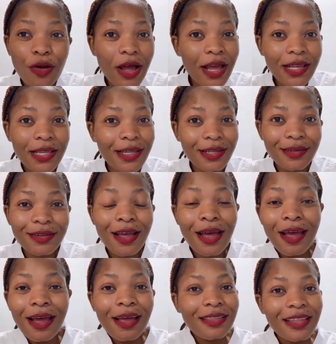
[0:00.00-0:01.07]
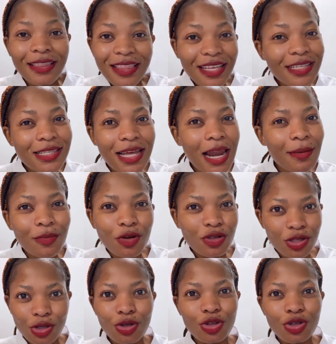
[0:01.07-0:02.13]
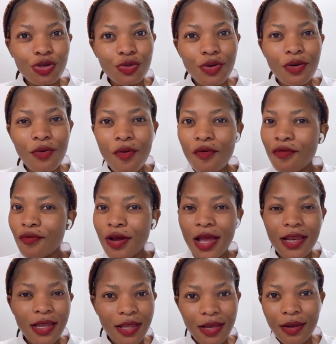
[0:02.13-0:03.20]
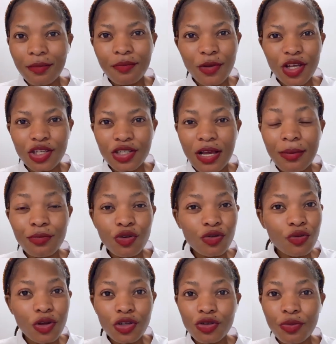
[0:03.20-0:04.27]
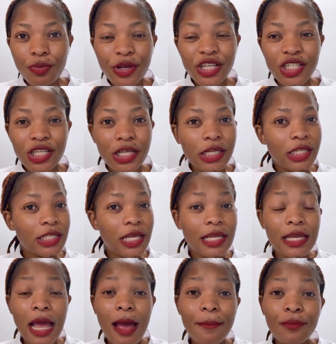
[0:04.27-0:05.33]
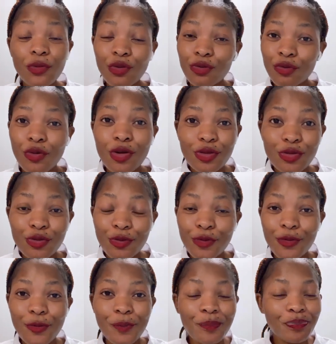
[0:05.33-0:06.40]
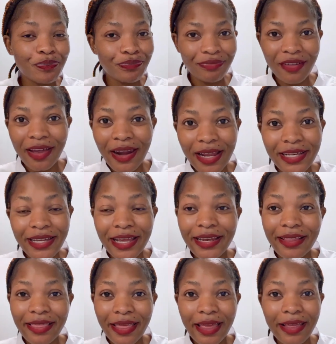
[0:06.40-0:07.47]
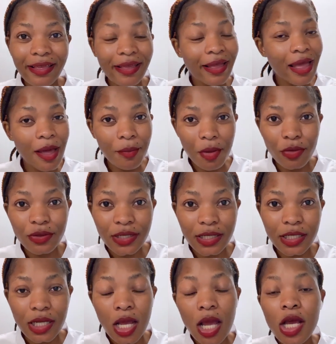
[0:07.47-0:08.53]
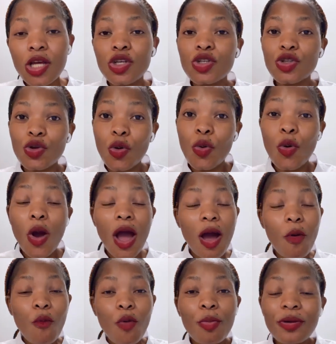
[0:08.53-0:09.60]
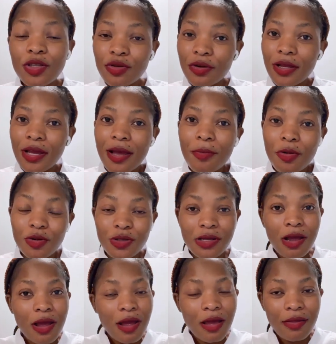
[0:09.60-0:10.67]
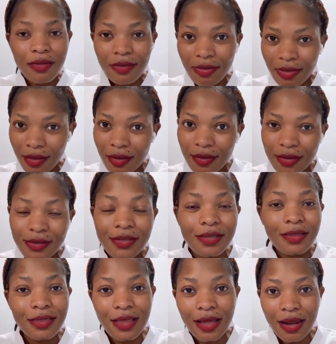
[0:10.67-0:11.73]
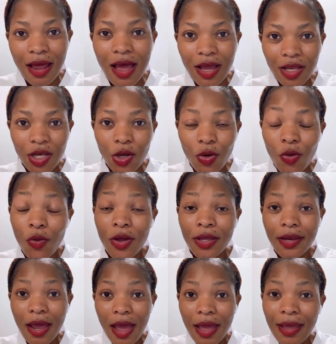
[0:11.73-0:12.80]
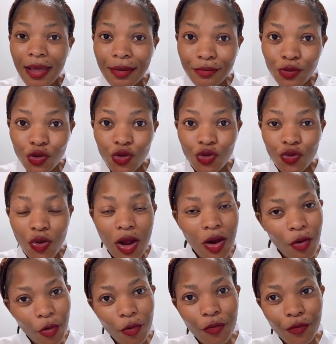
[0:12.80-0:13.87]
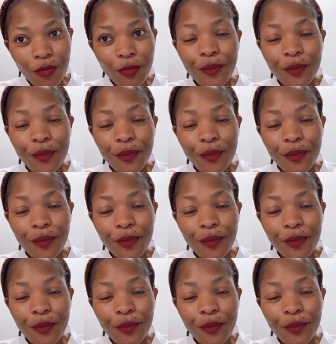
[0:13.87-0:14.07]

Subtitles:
the things that I'm not so sure of I didn't mention. I'm not going to mention it, and I'm not going to write anything about it. So I will be talking about the things that I know and I am sure of.